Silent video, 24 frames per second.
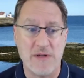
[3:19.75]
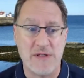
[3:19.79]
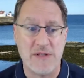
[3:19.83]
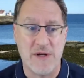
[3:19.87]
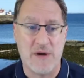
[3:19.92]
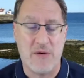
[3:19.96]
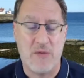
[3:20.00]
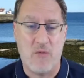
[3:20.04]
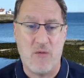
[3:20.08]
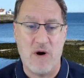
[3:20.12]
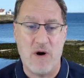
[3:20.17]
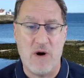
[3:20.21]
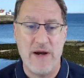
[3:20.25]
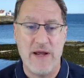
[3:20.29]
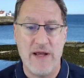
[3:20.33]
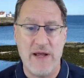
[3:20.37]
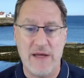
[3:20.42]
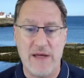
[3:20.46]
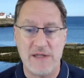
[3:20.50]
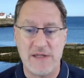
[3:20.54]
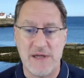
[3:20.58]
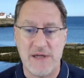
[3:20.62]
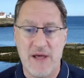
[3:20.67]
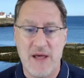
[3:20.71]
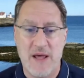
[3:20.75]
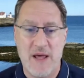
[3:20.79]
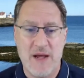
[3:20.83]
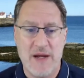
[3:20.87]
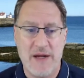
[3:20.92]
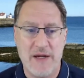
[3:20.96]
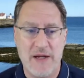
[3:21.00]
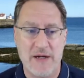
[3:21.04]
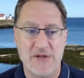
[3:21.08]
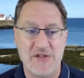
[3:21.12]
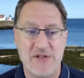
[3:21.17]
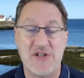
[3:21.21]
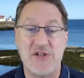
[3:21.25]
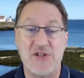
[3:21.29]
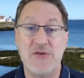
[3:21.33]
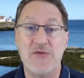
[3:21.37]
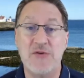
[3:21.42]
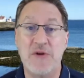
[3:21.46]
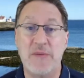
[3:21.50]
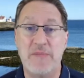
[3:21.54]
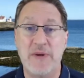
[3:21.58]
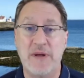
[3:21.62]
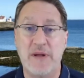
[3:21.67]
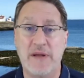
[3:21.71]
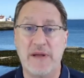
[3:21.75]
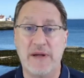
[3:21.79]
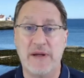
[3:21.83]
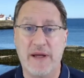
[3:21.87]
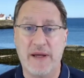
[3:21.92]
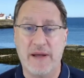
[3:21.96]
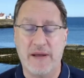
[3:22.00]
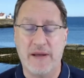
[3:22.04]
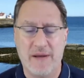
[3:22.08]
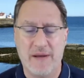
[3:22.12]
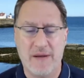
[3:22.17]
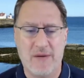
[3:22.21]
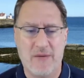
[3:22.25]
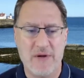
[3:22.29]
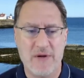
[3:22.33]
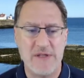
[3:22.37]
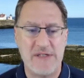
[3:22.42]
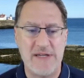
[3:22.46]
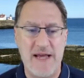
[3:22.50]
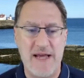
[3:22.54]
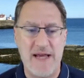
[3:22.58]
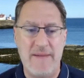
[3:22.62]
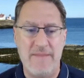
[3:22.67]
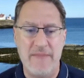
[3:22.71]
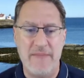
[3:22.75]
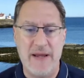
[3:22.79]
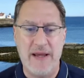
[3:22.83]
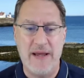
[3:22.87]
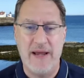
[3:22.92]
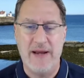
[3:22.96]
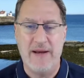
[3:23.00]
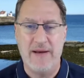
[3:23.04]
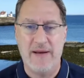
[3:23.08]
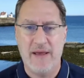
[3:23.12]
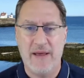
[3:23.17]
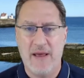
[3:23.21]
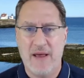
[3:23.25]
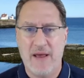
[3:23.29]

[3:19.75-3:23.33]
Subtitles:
So one is, suitability. Well, what does that mean?